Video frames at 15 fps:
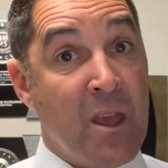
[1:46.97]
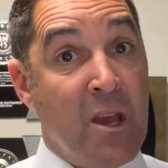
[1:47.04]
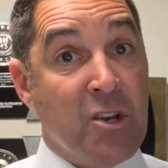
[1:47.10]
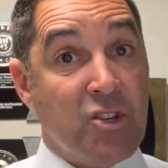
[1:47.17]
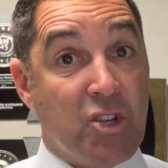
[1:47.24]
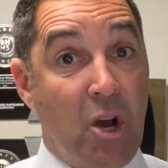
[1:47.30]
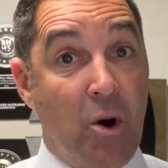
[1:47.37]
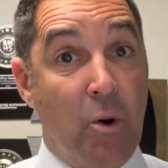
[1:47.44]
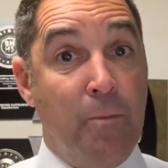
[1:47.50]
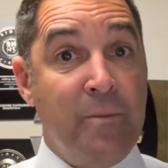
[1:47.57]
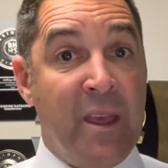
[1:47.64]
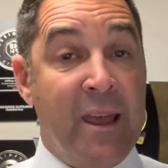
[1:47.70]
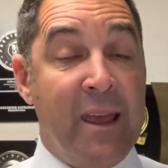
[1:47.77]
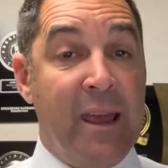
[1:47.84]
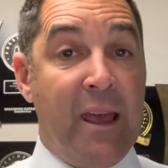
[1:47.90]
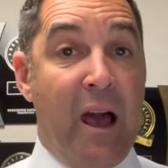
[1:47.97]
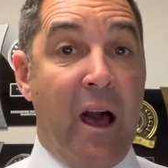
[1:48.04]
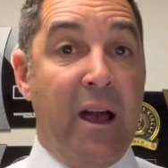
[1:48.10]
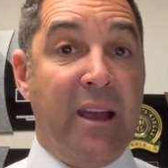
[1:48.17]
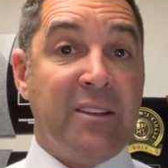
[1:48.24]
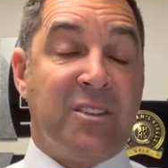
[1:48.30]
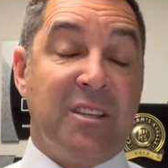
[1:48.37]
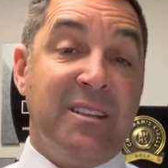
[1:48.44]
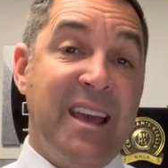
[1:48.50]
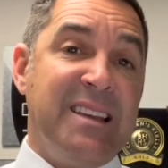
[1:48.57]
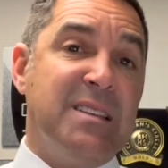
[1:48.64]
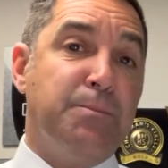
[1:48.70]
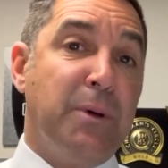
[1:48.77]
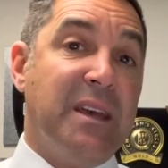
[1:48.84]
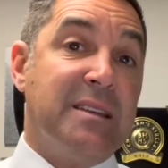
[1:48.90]
So it's a
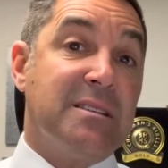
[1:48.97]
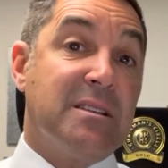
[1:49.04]
nice place